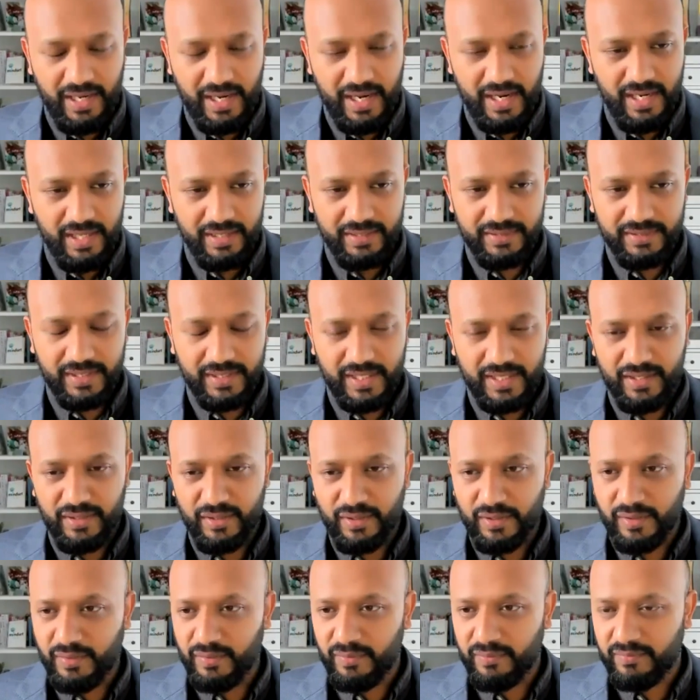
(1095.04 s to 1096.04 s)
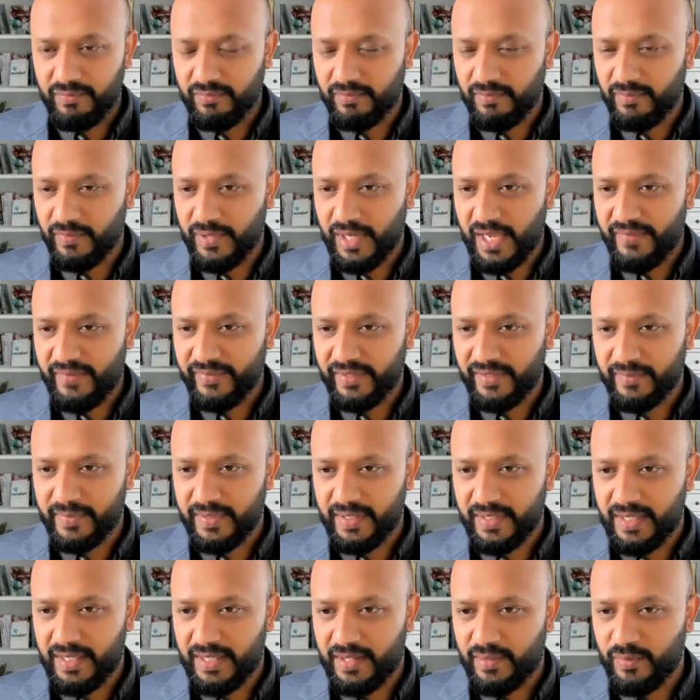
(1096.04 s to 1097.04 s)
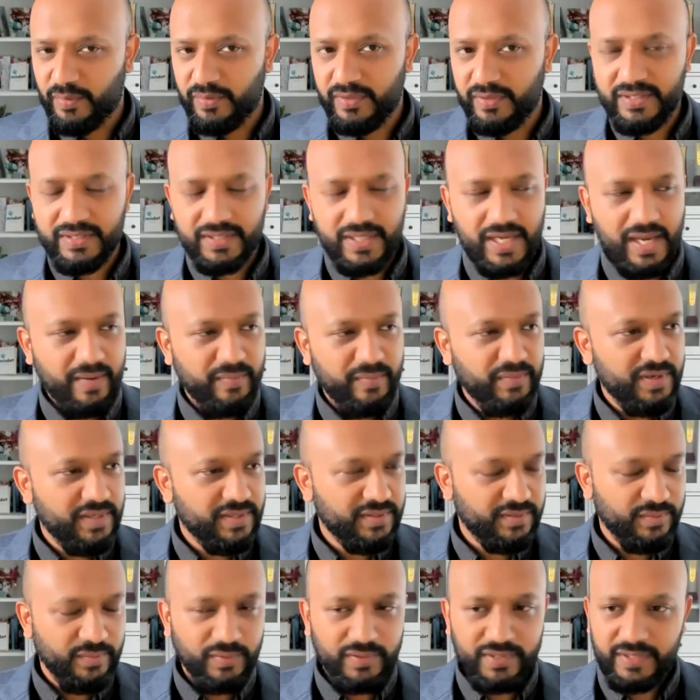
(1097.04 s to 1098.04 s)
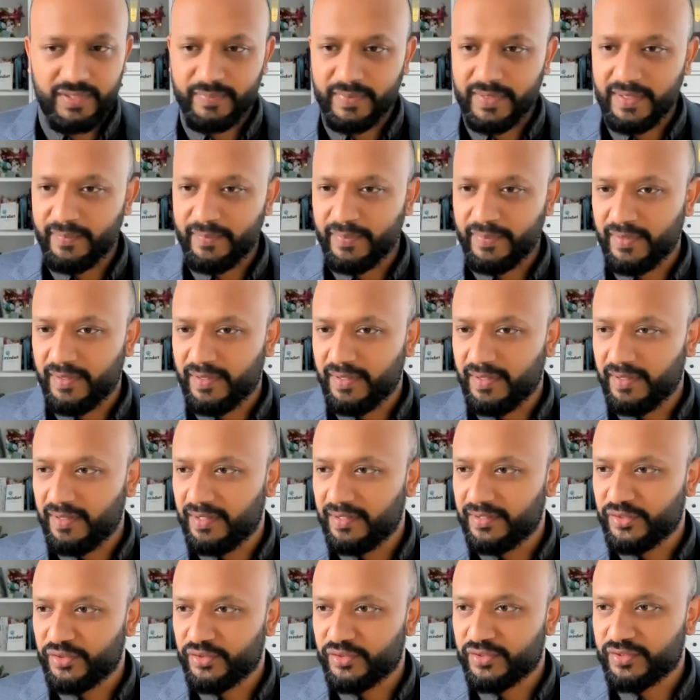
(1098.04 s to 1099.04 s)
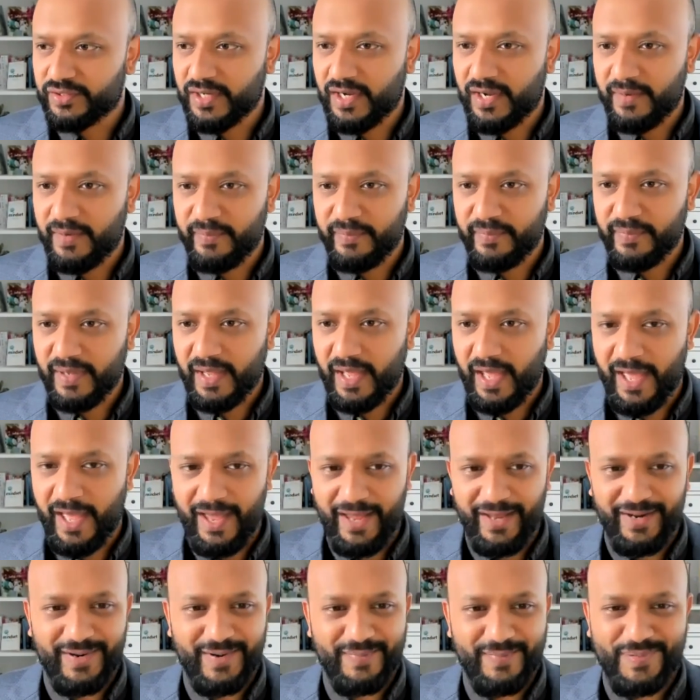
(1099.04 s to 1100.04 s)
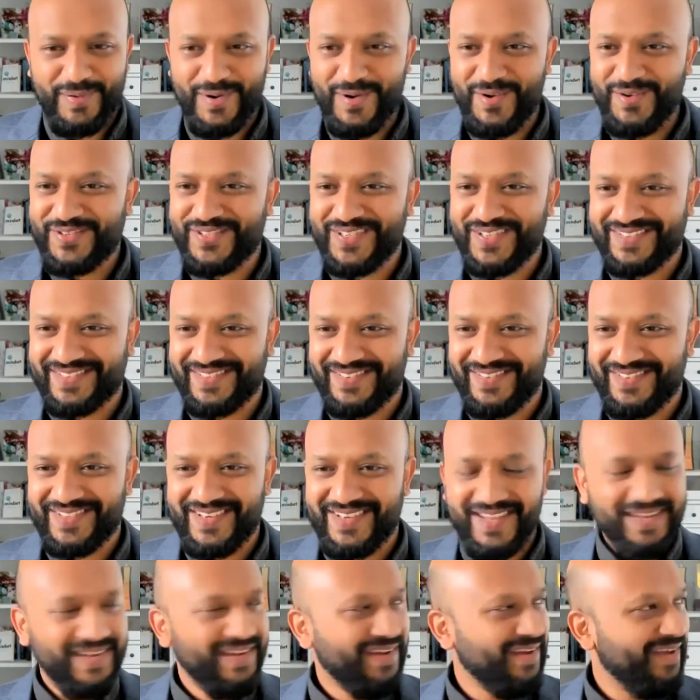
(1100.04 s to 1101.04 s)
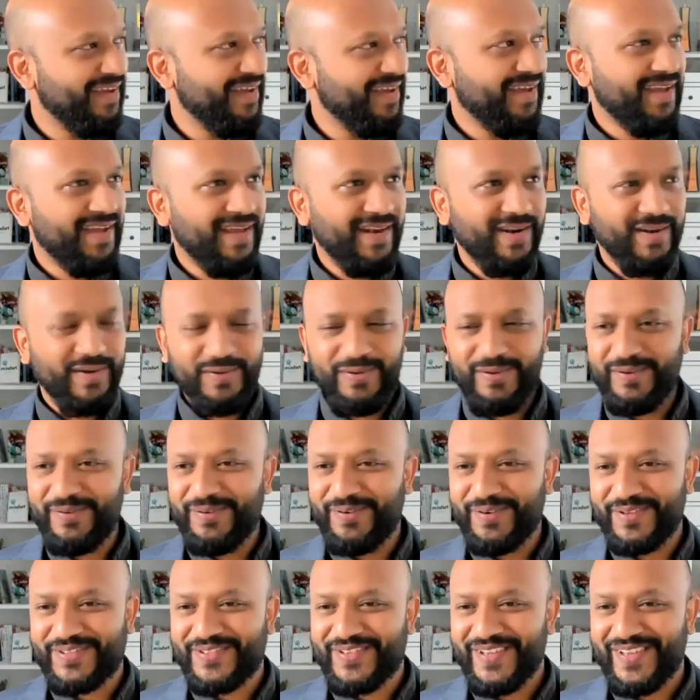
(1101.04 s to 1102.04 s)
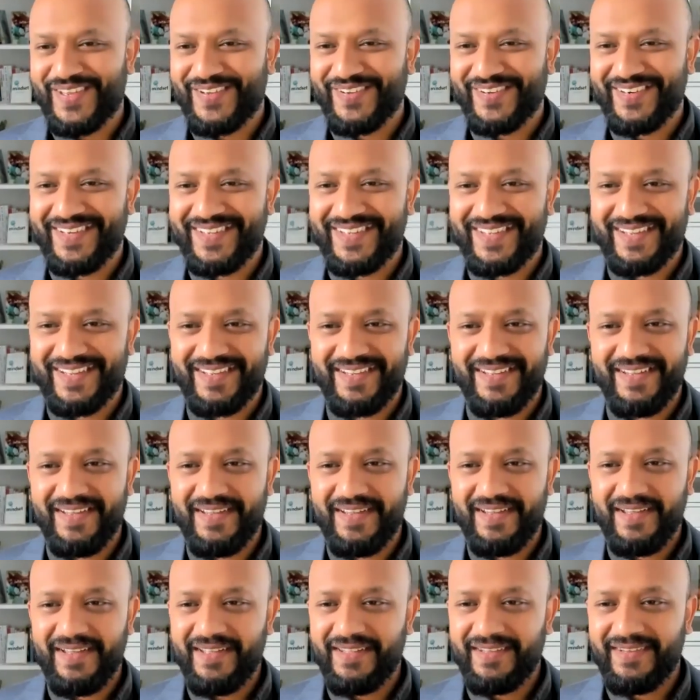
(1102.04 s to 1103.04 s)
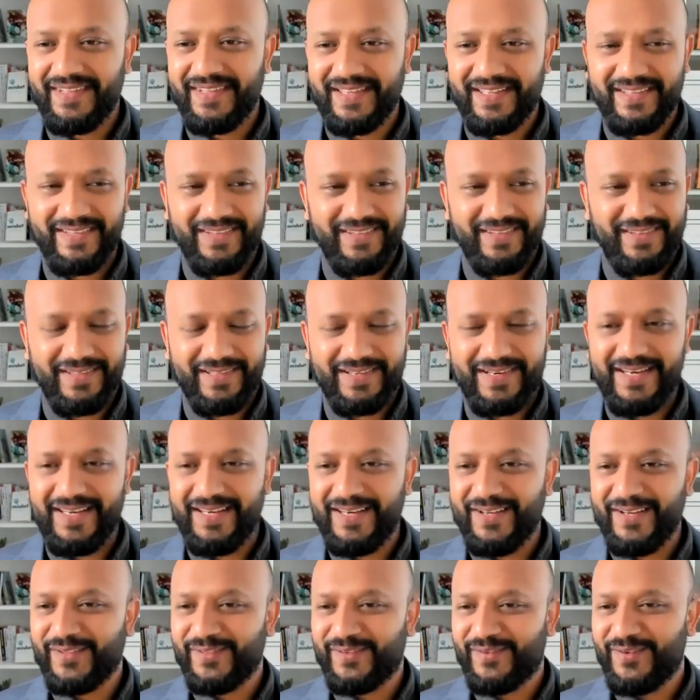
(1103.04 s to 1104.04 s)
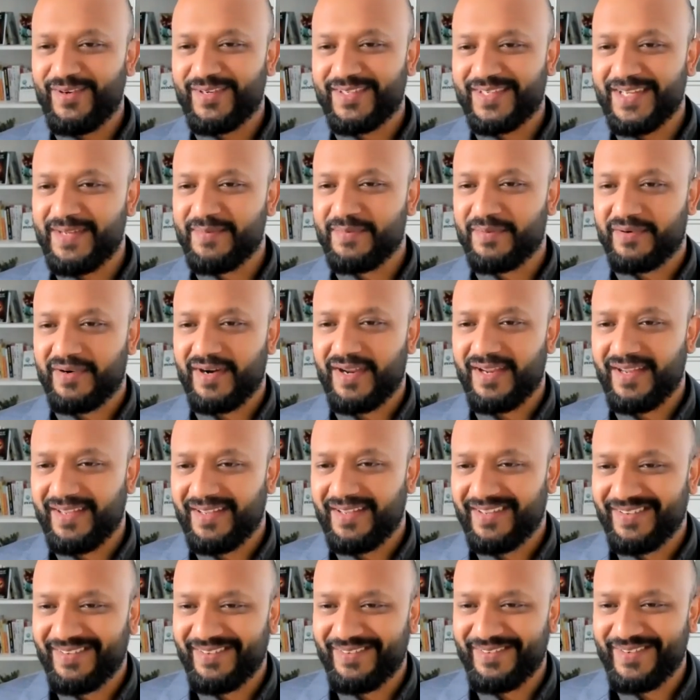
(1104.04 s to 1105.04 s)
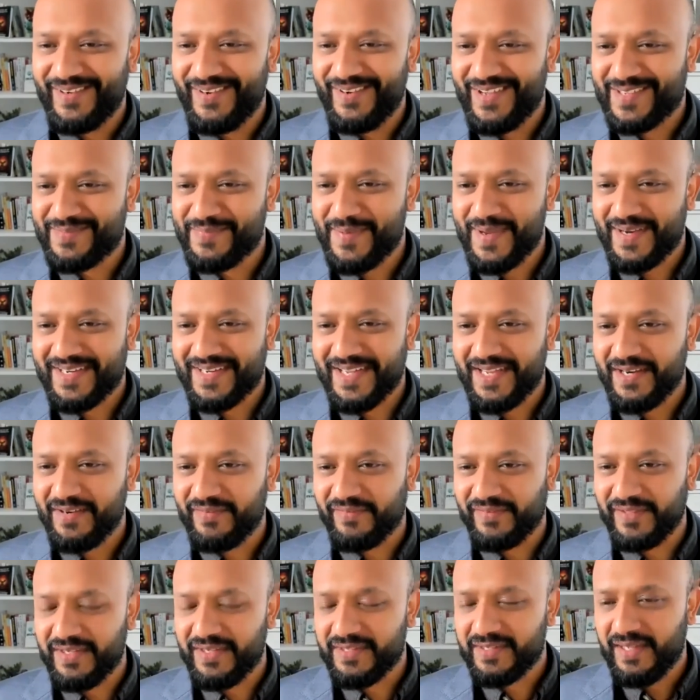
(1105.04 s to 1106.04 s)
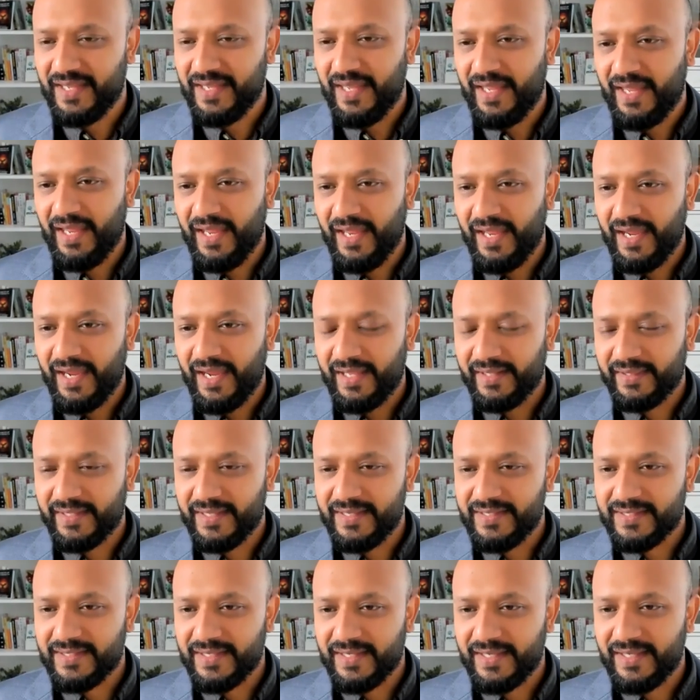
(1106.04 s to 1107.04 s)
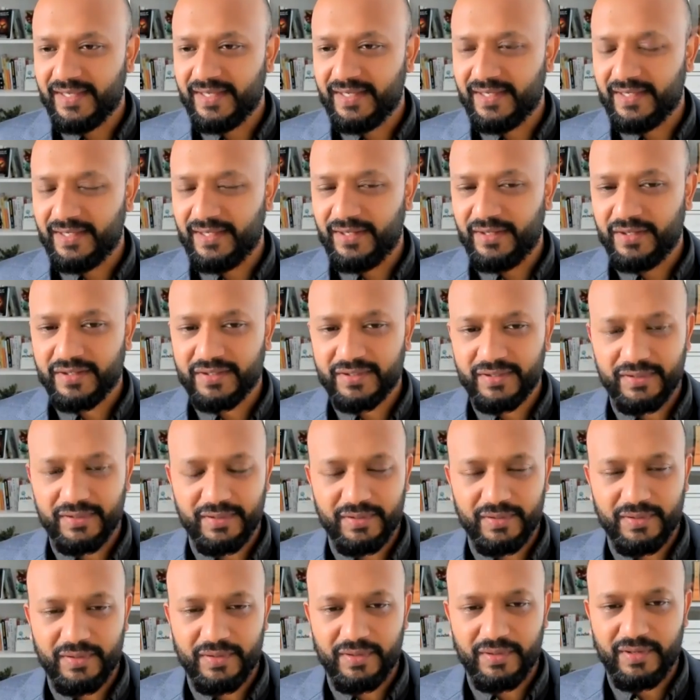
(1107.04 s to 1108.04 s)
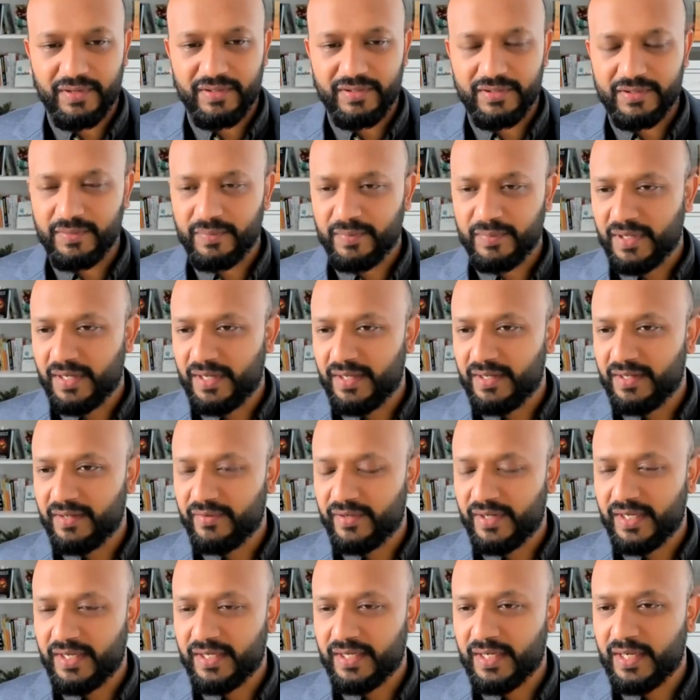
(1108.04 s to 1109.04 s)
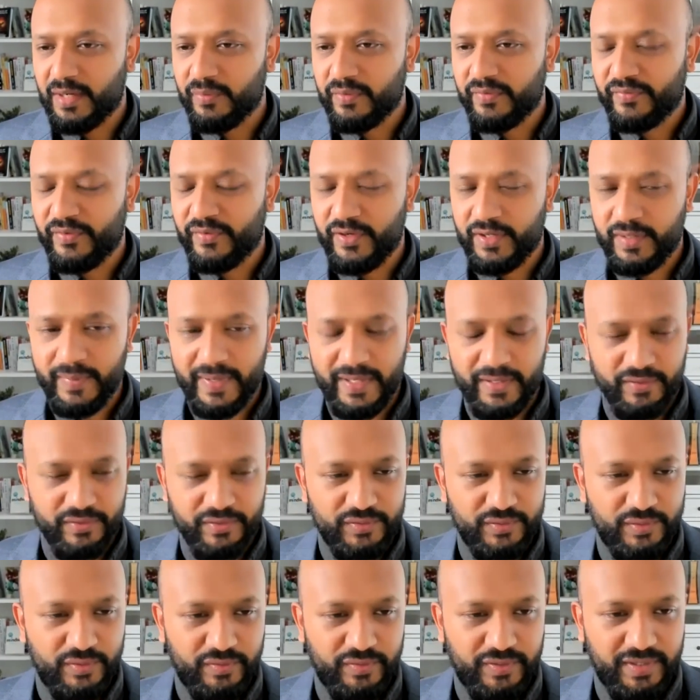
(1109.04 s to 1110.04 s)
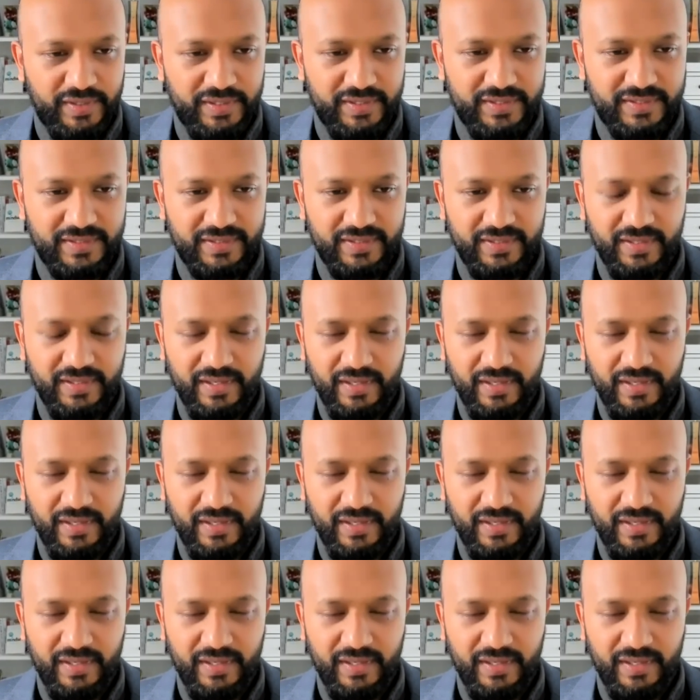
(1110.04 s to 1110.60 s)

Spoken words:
And next thing I know, we're having a meal and all these cameras and all these people just come and approach us. And I was like, hello, what's going on here? They clearly got the wrong table, right? We're not expecting any of this. And they say, look, Jamal, Rehana, we've heard about your stories.